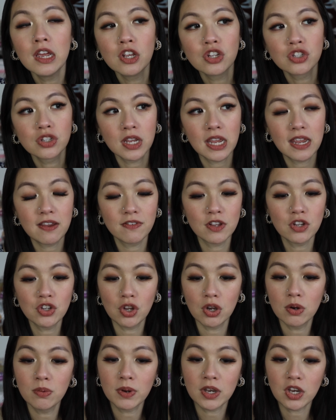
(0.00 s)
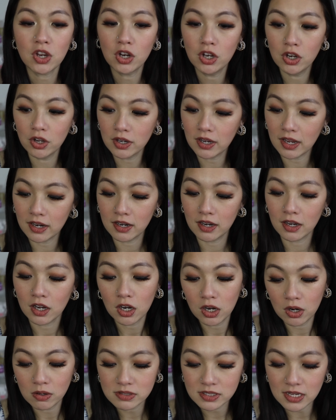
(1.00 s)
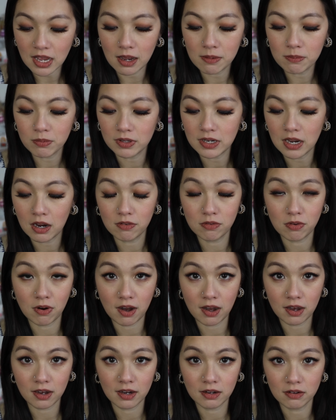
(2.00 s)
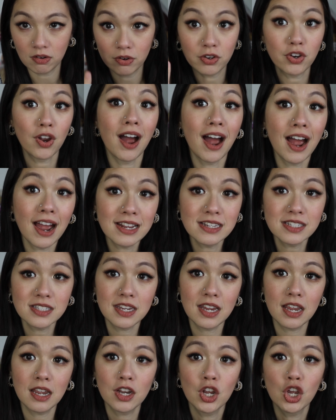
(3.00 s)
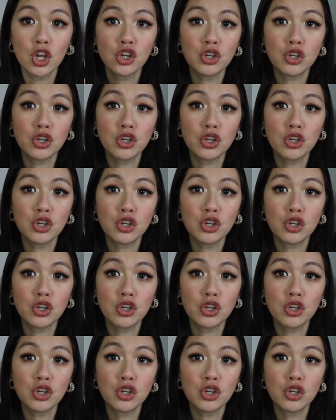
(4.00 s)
So even though when you look at it close up without wearing it on your eyes yet,